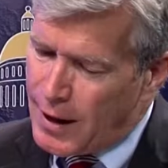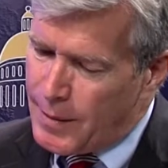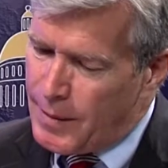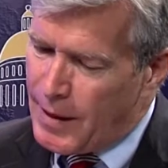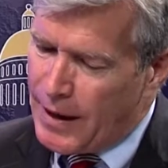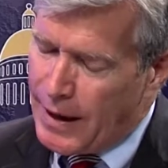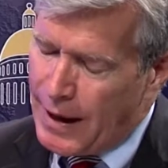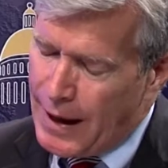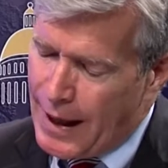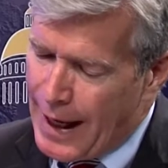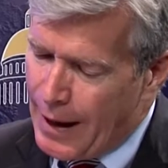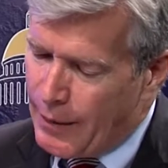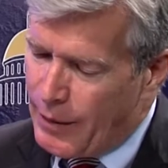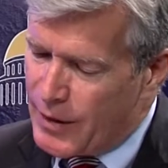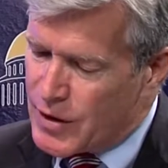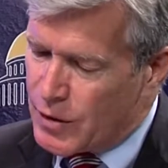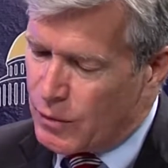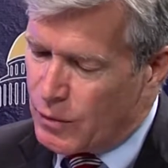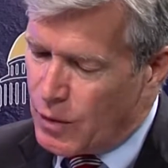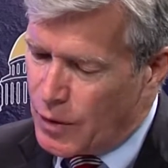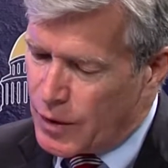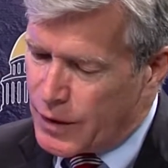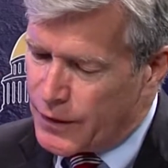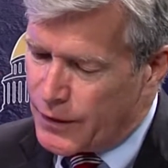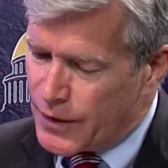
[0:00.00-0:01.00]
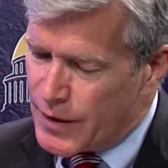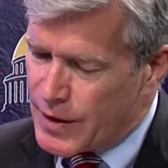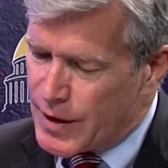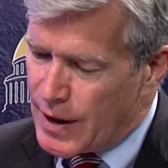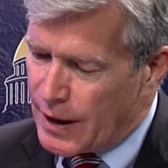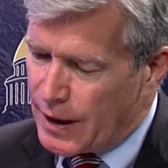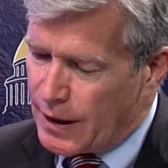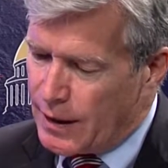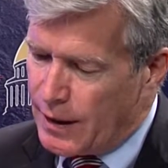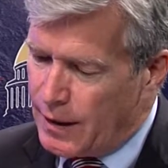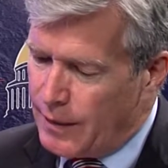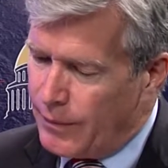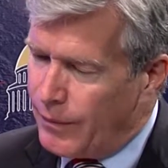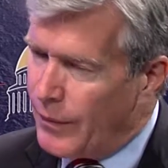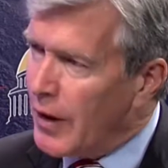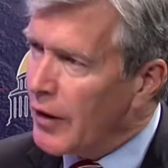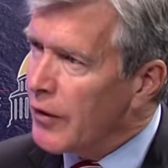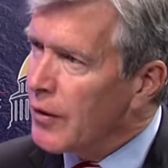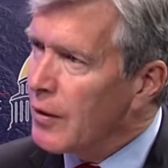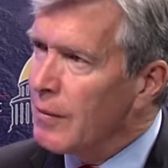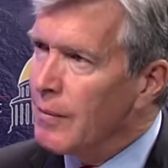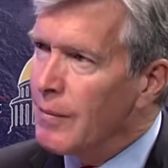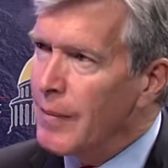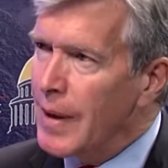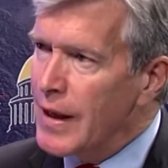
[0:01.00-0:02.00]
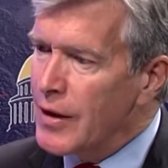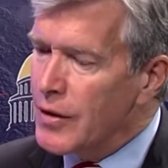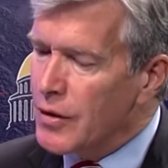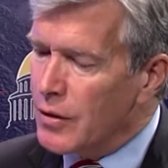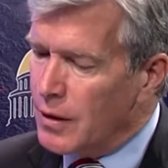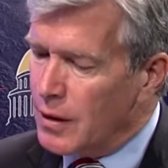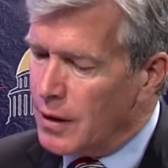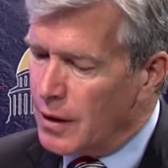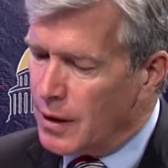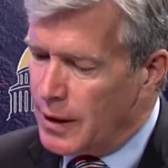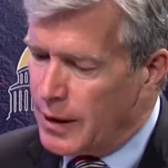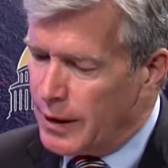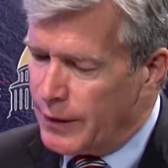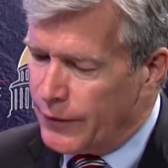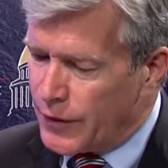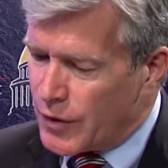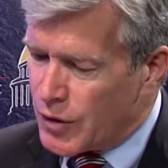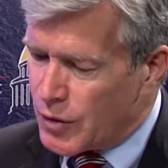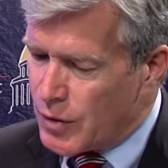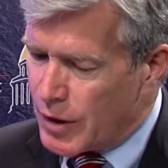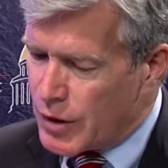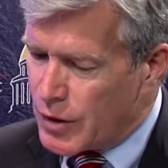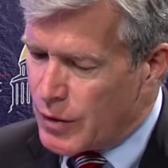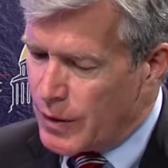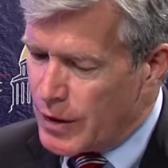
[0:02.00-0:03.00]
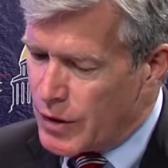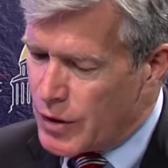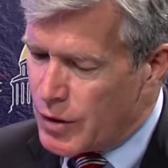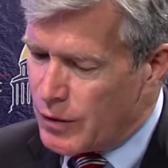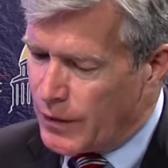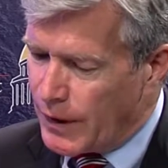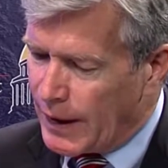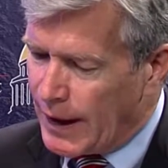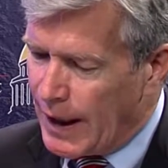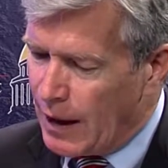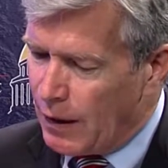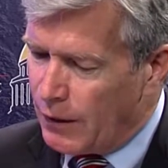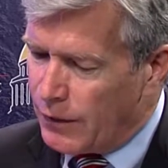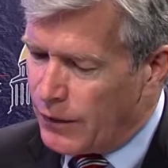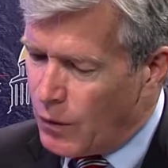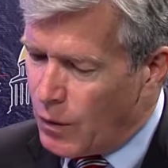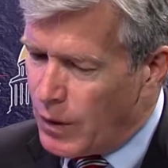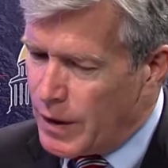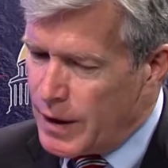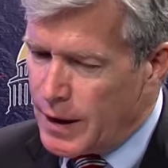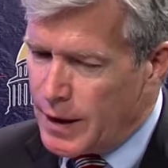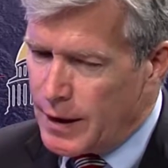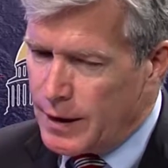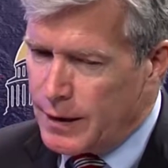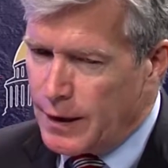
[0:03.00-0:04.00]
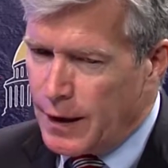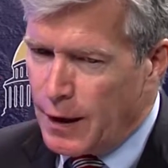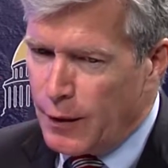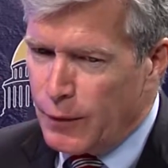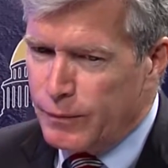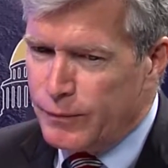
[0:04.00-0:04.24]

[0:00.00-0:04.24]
about highways and roads for a second. Another major infrastructure issue for California,